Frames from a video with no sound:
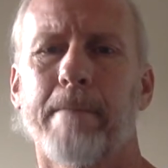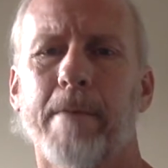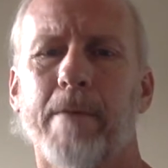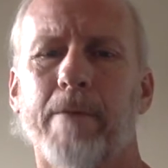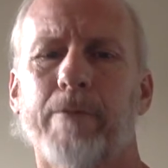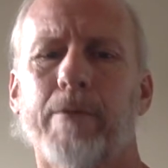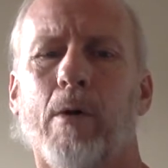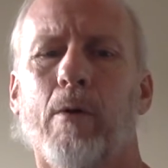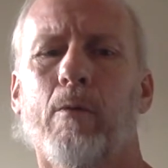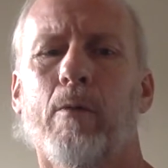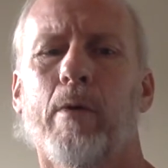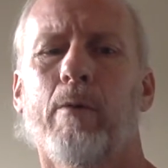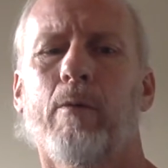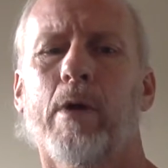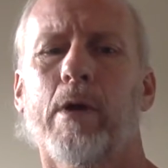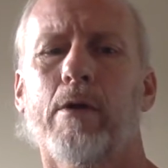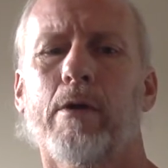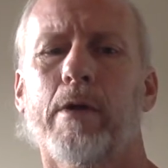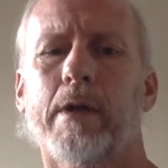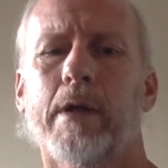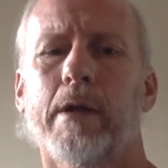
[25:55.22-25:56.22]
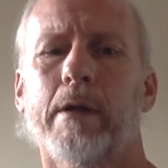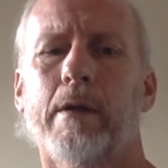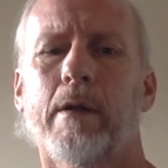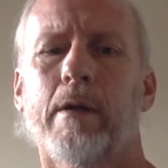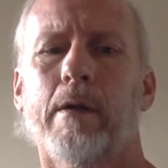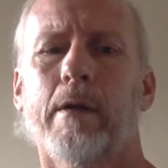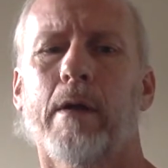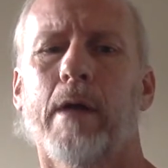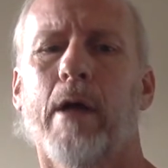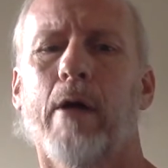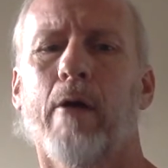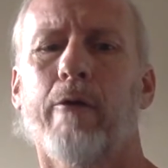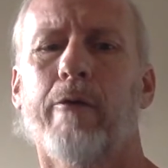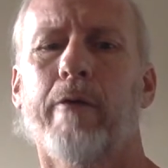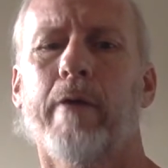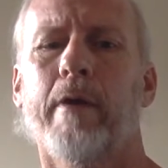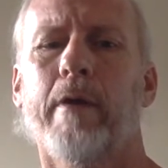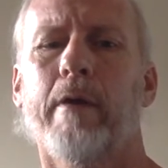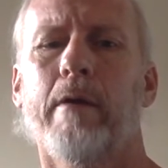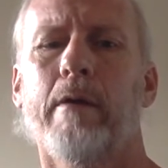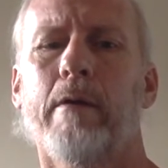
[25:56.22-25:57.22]
so we want to look at
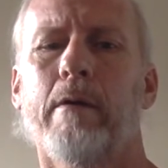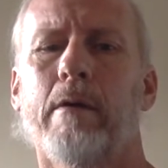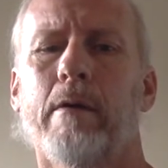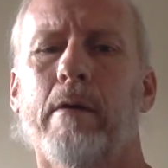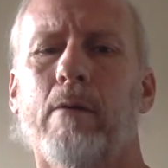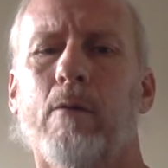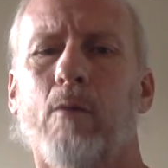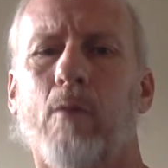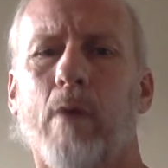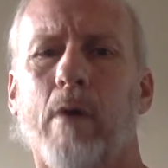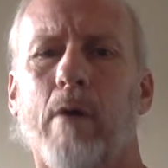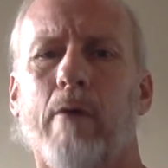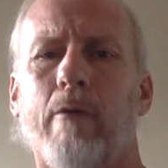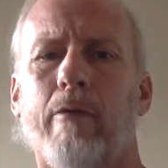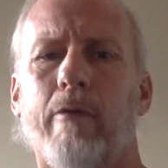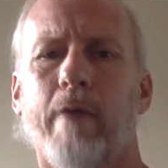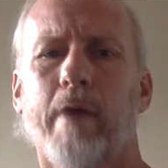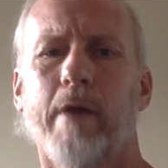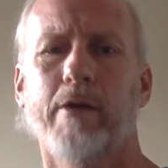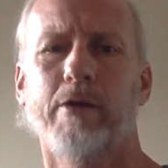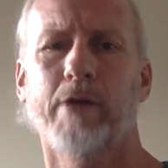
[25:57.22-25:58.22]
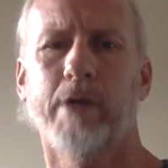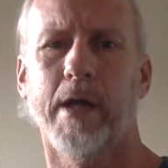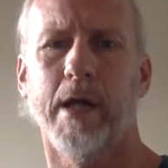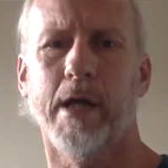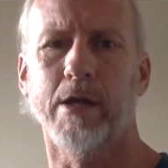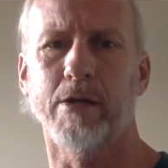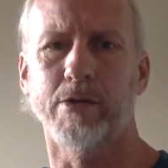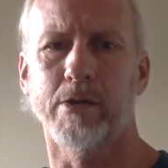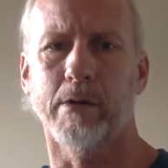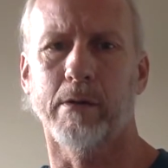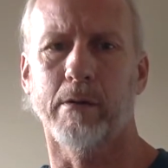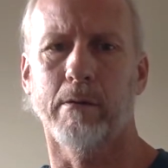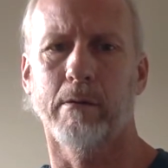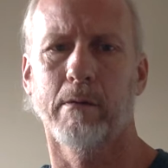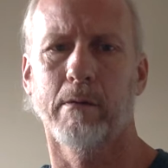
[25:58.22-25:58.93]
healthy wealth education.